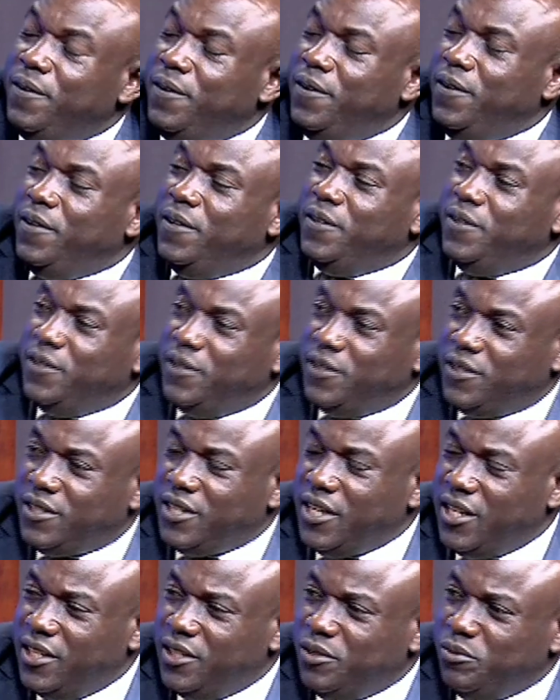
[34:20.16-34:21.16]
then
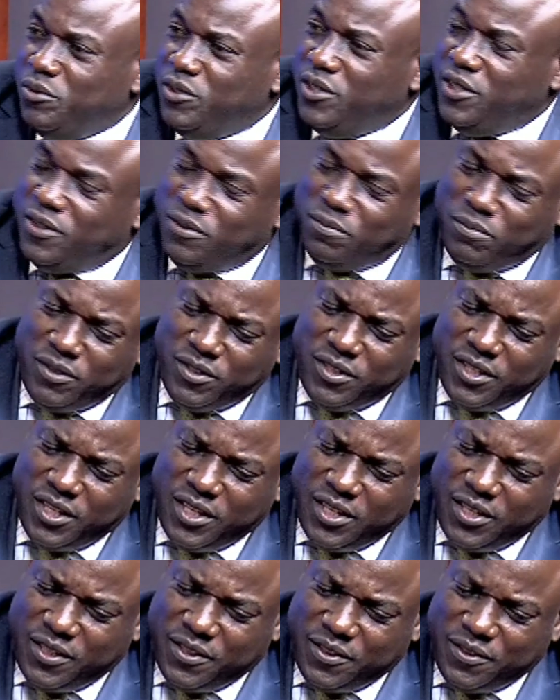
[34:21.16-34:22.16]
this challenge
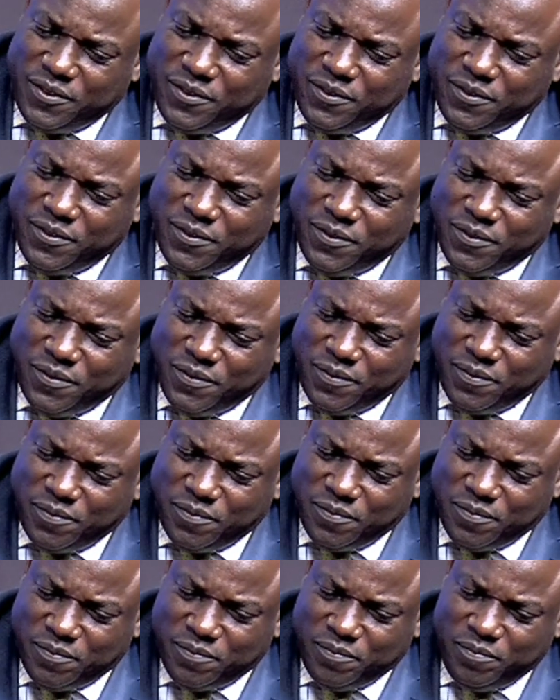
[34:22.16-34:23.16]
wouldn't be there. The rest will
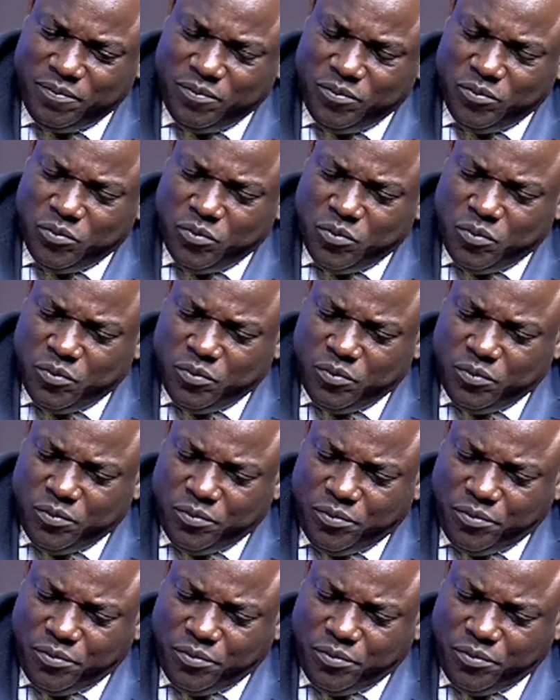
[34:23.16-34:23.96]
move. Mm. And